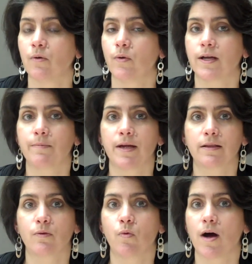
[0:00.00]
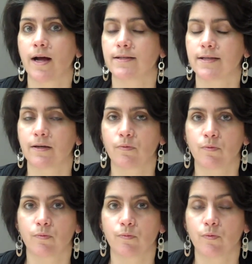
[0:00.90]
we can make the wands on a
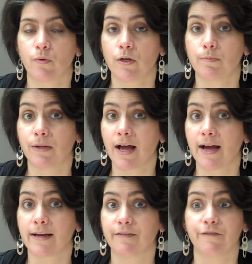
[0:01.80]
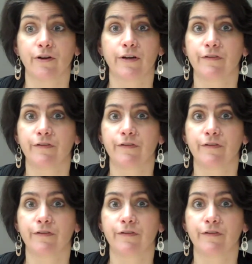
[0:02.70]
wood blind very,